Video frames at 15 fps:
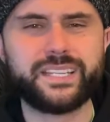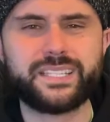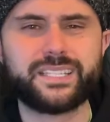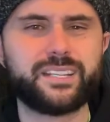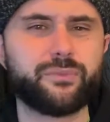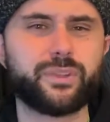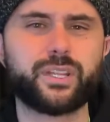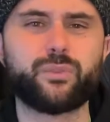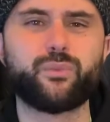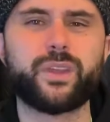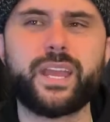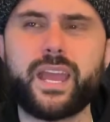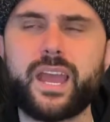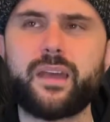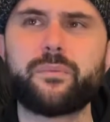It's not really
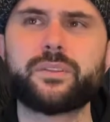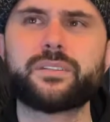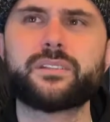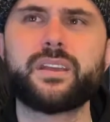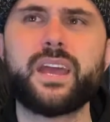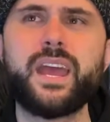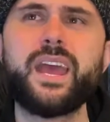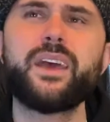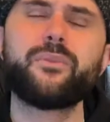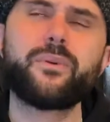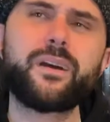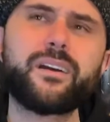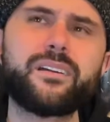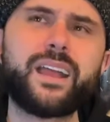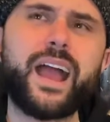rehab.
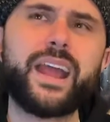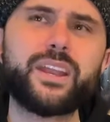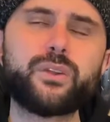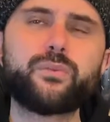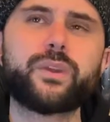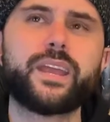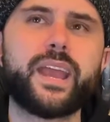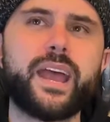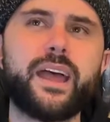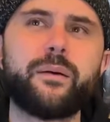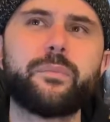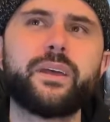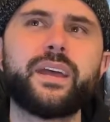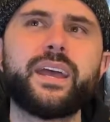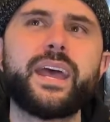Kind of rehab.
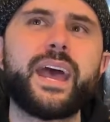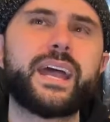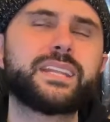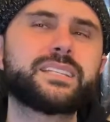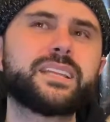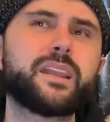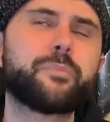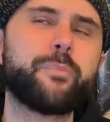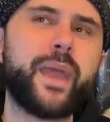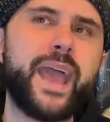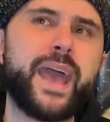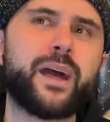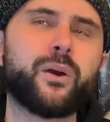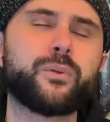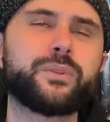And it's not a
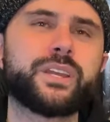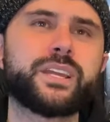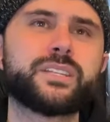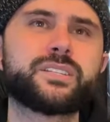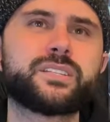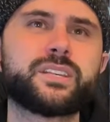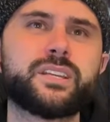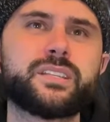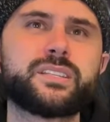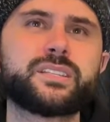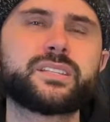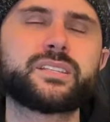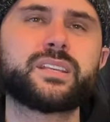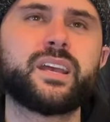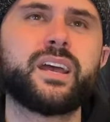pound.
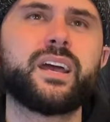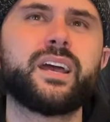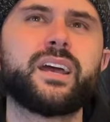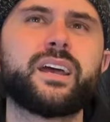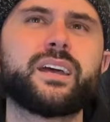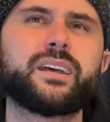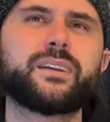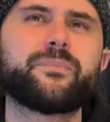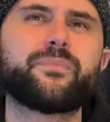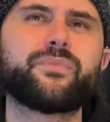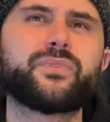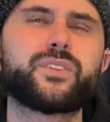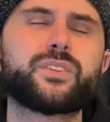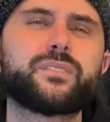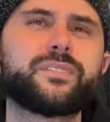It's
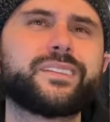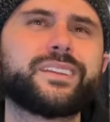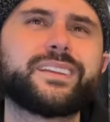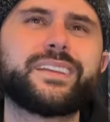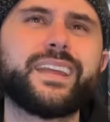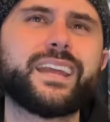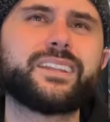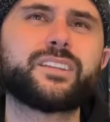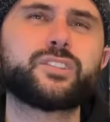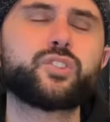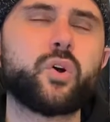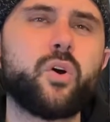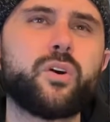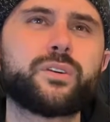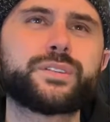getting the
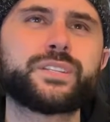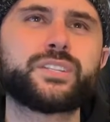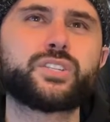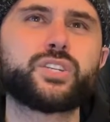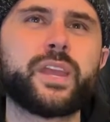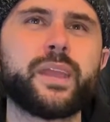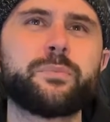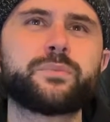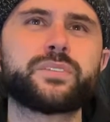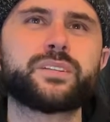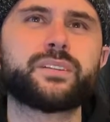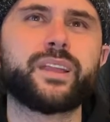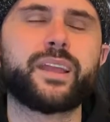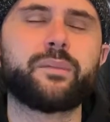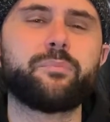dogs in shape to
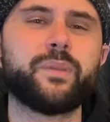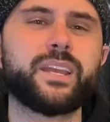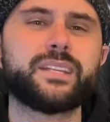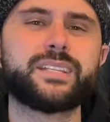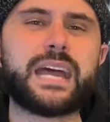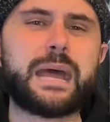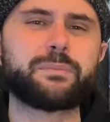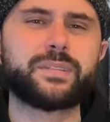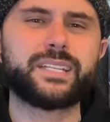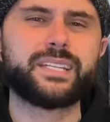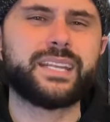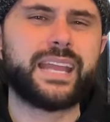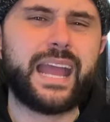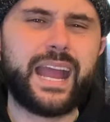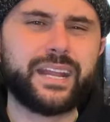like be adopted,
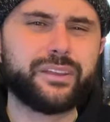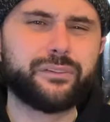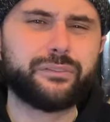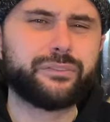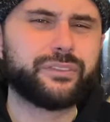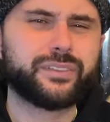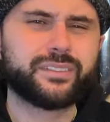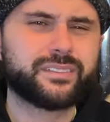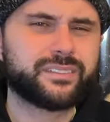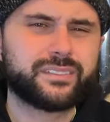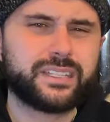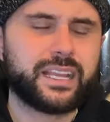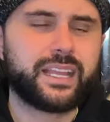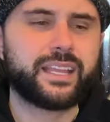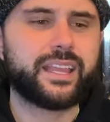kind of.
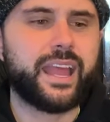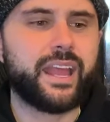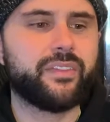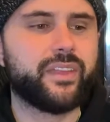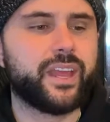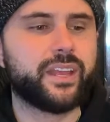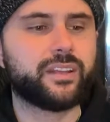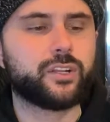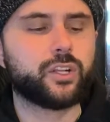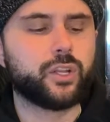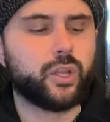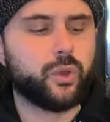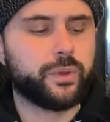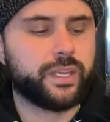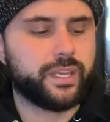And then
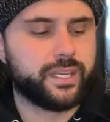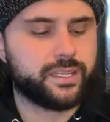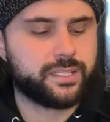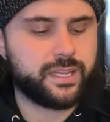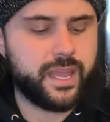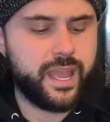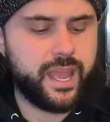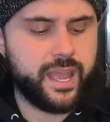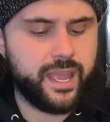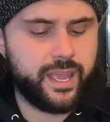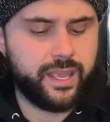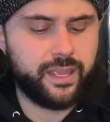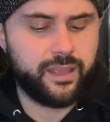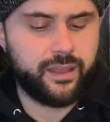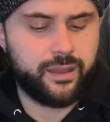Chloe is
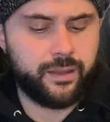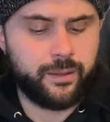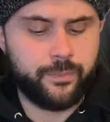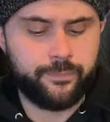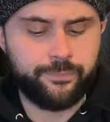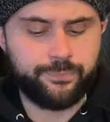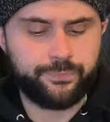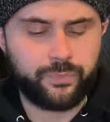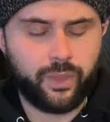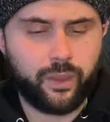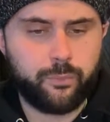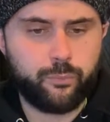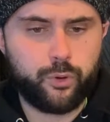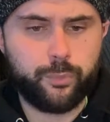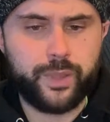a
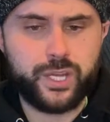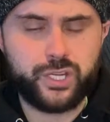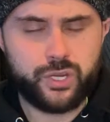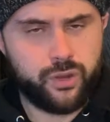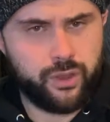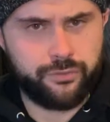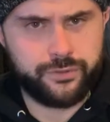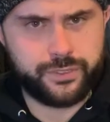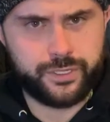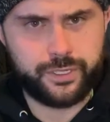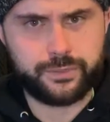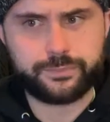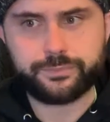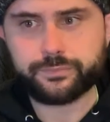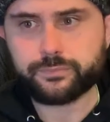probation officer.